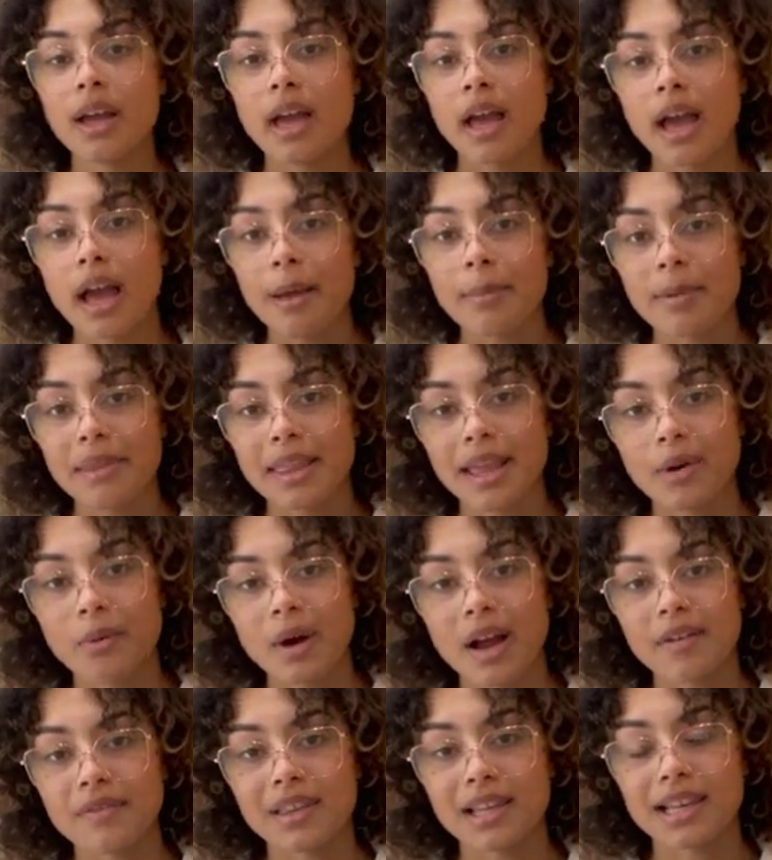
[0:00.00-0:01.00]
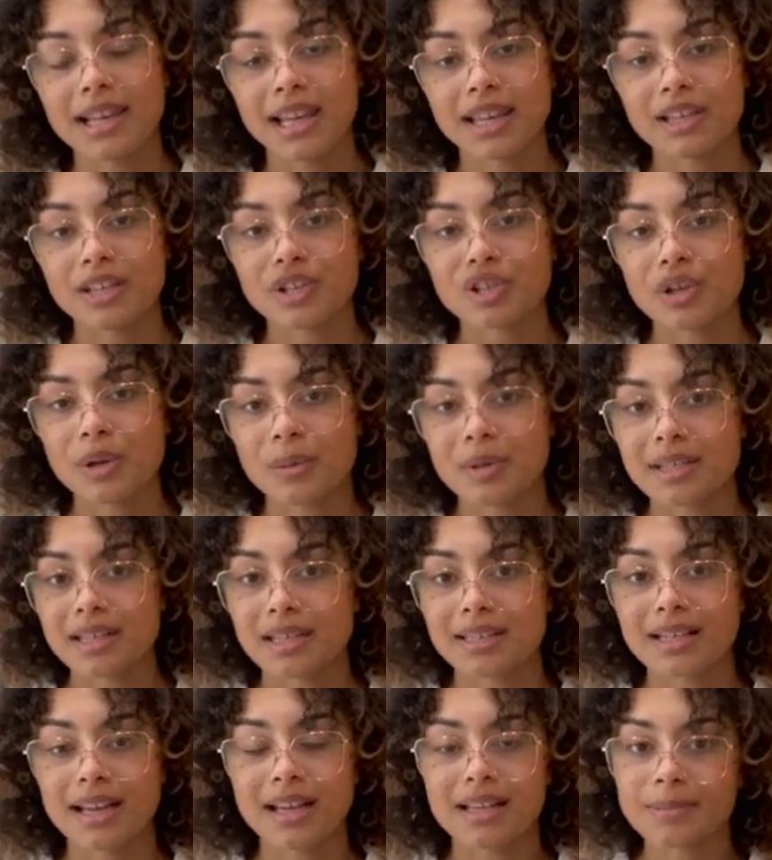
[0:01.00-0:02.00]
and that will have the link to shop this
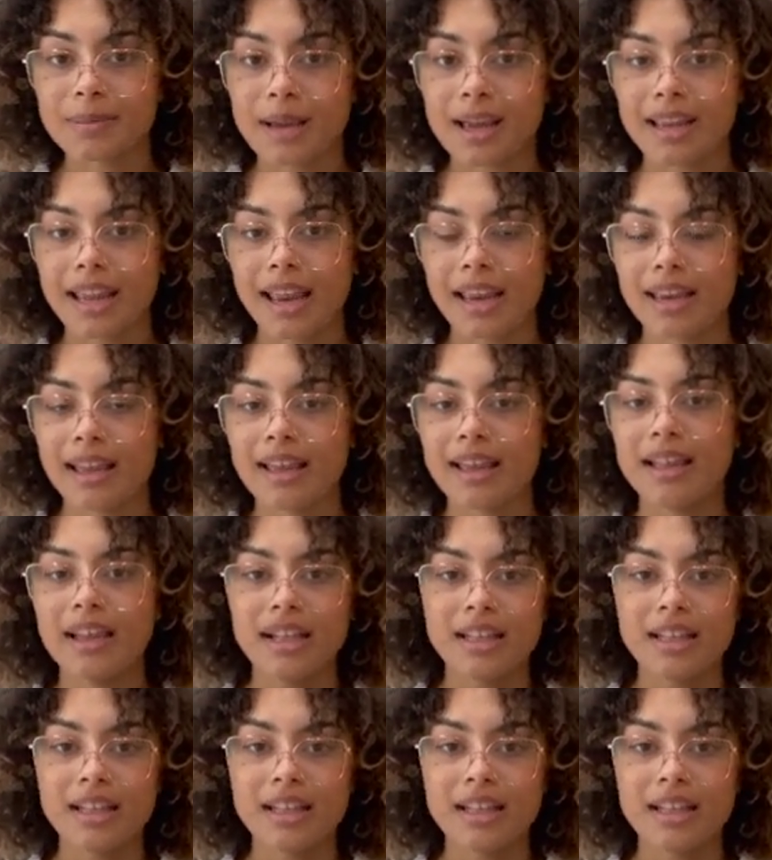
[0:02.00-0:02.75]
exact bag in it.